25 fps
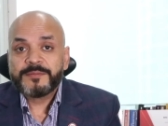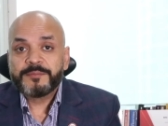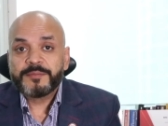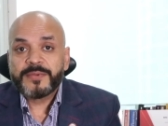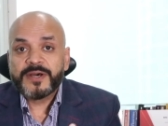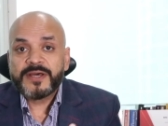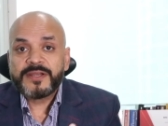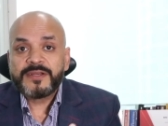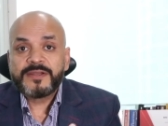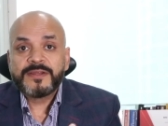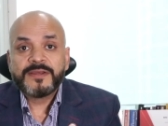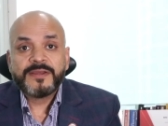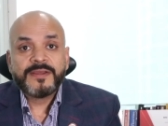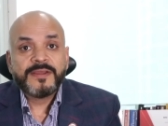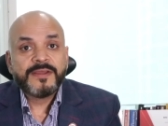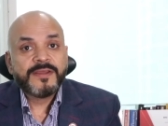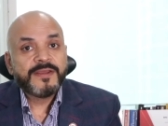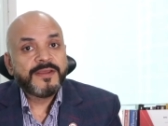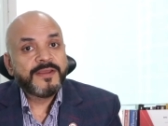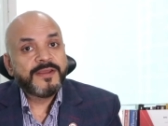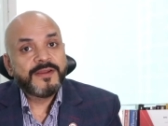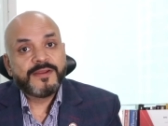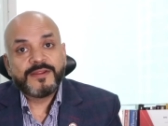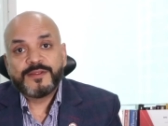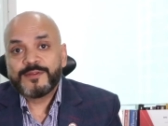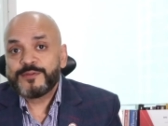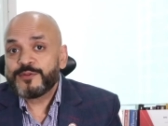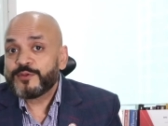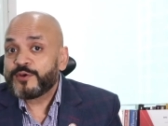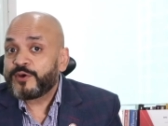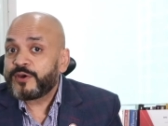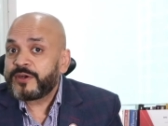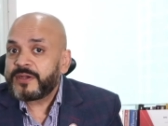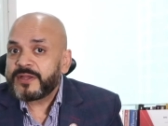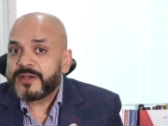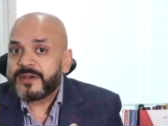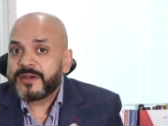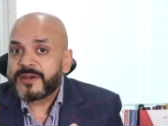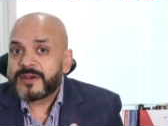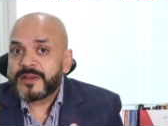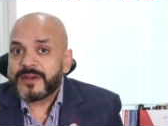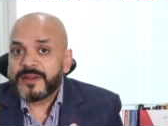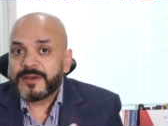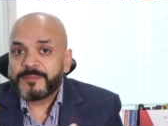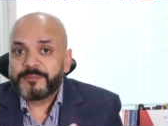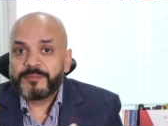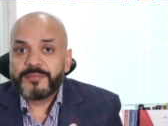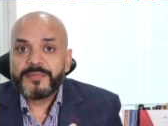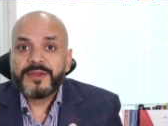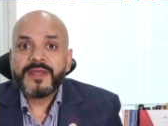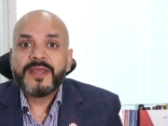but it is not a club.